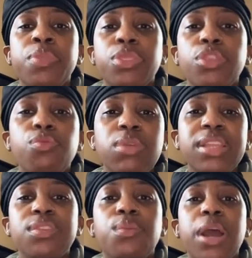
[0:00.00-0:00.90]
the
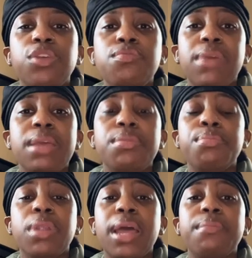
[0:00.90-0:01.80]
reason why you may be
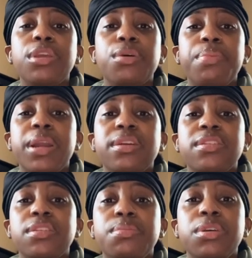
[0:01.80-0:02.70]
blaming your parents
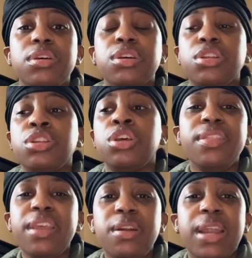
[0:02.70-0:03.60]
is because
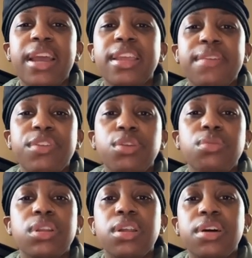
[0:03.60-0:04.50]
they're not giving you
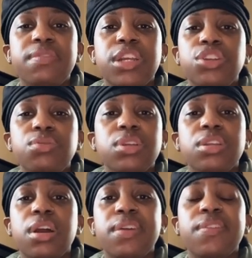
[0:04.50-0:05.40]
the love that you
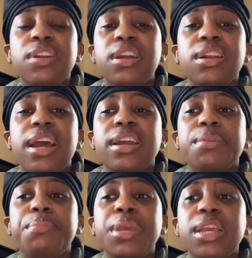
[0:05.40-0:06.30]
deserve, or they're
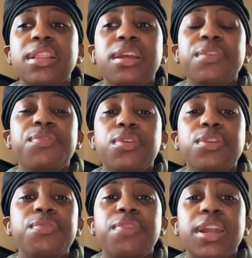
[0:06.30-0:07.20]
not being there for
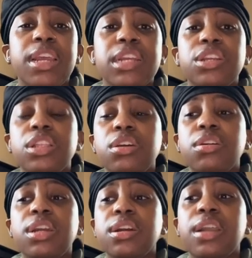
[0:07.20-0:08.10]
you financially, or
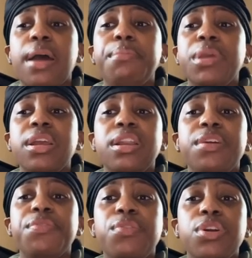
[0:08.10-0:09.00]
they're not being there
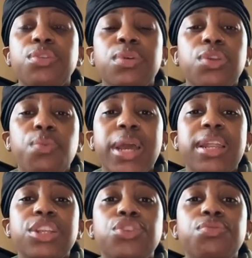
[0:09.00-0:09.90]
for you in the way
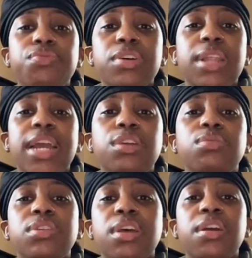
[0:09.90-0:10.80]
that you feel like you
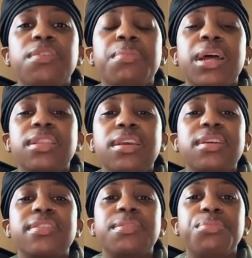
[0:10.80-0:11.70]
deserve. But I think
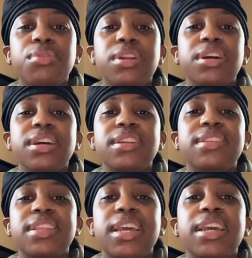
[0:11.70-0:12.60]
it's important to
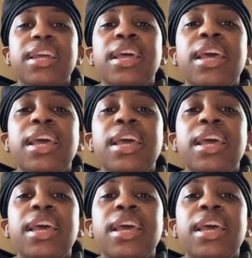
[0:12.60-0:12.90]
understand